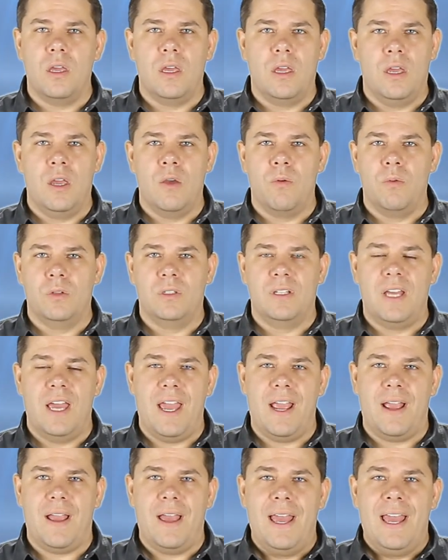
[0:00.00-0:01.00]
it will take.
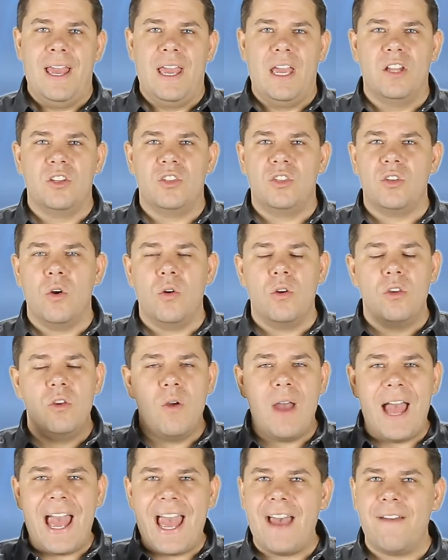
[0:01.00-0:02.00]
And so you
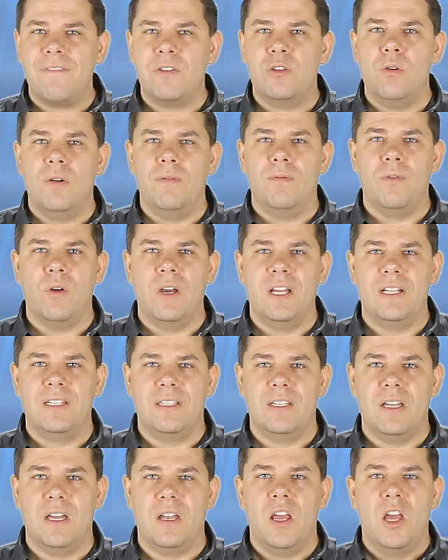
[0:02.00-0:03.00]
have to avoid
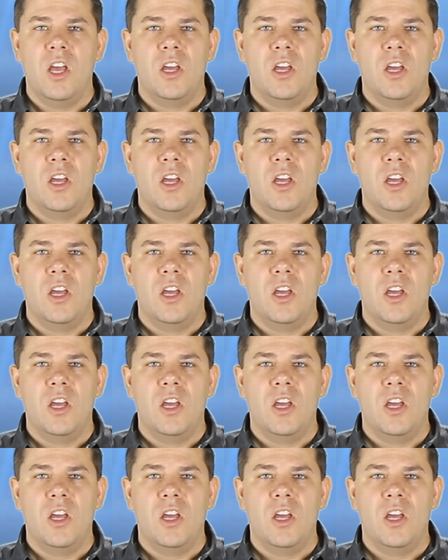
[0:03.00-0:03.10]
sin.